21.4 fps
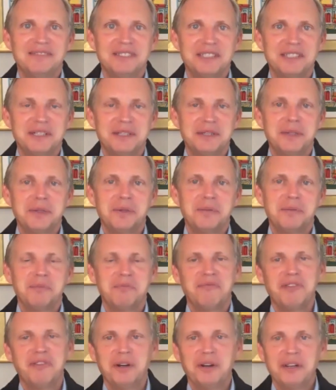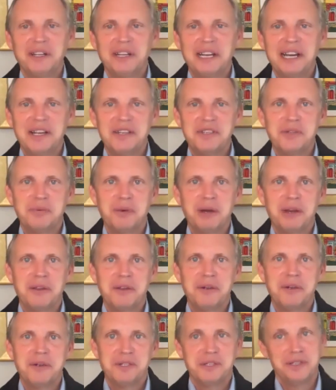Still fairly nice
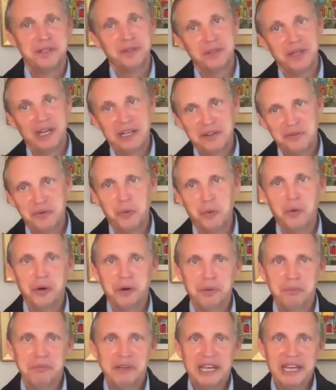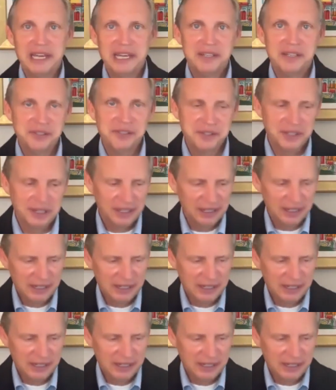weather, still kind of warm days.